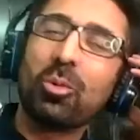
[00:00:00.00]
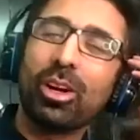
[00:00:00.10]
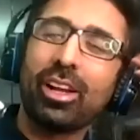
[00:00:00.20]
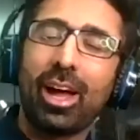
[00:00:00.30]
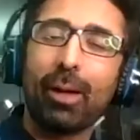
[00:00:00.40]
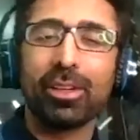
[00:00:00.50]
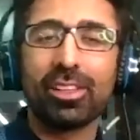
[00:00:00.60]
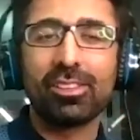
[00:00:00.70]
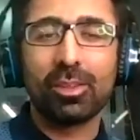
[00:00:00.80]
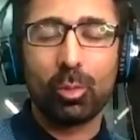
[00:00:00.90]
what happened
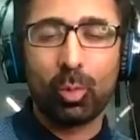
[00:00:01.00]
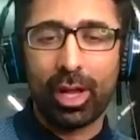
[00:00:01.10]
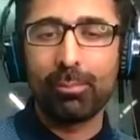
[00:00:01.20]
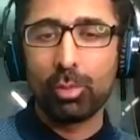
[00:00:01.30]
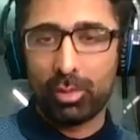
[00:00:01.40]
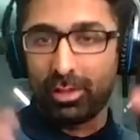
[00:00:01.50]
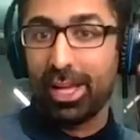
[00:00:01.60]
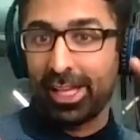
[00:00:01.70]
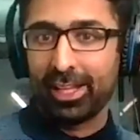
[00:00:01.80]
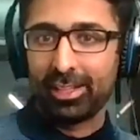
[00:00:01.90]
is when I,
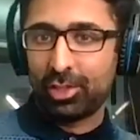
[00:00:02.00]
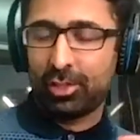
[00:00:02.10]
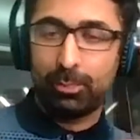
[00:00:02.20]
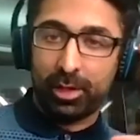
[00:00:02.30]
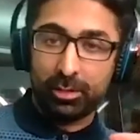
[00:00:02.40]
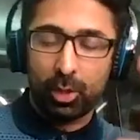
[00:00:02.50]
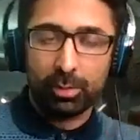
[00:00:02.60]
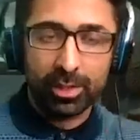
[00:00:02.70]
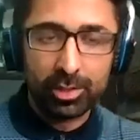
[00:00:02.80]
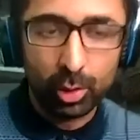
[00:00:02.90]
again, just as part of
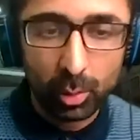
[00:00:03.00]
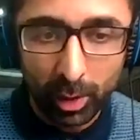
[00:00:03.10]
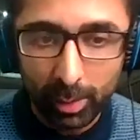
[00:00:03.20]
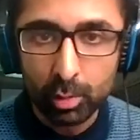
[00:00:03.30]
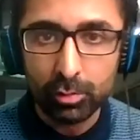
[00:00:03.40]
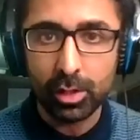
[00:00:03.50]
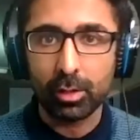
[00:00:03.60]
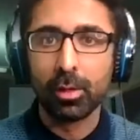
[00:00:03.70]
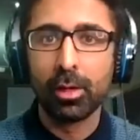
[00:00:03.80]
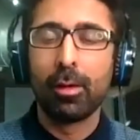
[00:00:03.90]
my story, when I moved
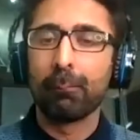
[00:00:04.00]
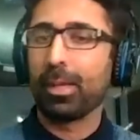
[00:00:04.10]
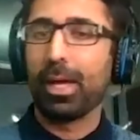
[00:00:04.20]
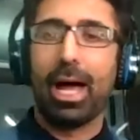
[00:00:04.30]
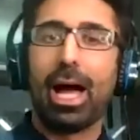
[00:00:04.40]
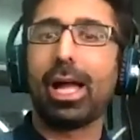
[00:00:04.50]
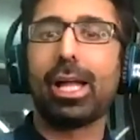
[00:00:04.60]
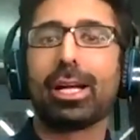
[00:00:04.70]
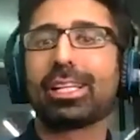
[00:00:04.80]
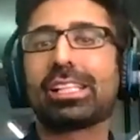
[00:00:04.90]
here, I
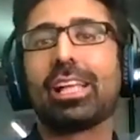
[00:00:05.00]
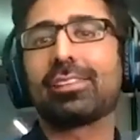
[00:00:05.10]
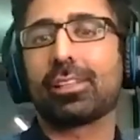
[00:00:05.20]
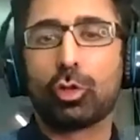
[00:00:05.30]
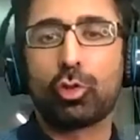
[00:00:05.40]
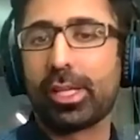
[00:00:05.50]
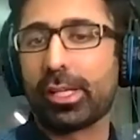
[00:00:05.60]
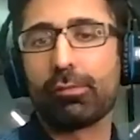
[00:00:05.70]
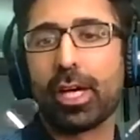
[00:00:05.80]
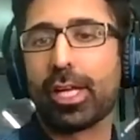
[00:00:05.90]
had a classical training
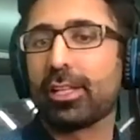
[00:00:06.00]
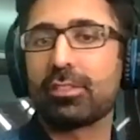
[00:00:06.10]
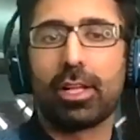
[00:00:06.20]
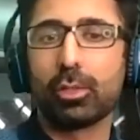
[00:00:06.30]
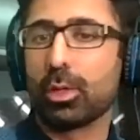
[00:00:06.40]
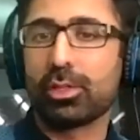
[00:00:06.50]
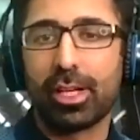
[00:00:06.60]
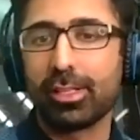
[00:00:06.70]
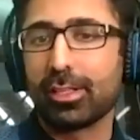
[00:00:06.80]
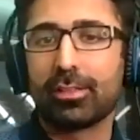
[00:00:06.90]
in finance valuation.
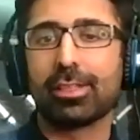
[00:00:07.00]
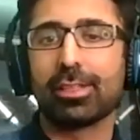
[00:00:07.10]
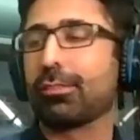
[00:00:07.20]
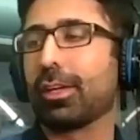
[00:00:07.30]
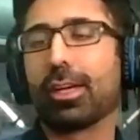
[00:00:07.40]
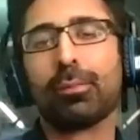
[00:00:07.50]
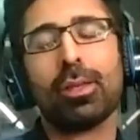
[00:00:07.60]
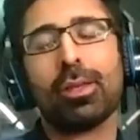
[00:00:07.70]
I did CFA.